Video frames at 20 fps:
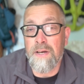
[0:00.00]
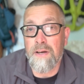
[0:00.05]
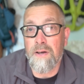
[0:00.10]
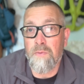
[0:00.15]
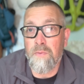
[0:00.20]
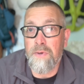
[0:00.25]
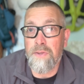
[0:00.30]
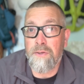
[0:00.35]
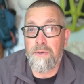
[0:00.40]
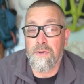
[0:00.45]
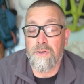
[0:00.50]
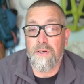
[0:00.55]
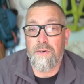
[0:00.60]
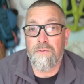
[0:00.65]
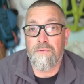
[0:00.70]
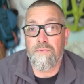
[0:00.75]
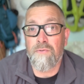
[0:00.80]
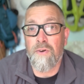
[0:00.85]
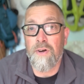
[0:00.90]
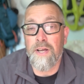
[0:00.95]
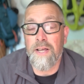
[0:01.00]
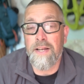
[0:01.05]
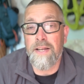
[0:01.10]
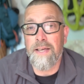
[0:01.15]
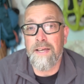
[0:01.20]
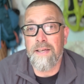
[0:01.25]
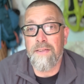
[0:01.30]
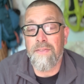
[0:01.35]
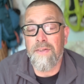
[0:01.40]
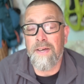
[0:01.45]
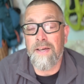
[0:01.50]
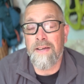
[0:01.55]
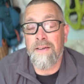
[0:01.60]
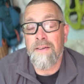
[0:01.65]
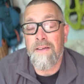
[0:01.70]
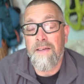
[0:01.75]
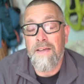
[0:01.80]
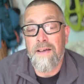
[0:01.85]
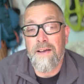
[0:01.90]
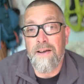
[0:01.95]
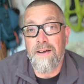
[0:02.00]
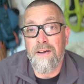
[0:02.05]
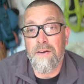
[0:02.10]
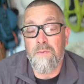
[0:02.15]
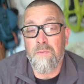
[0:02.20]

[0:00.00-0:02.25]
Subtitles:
with good old Ryanair there,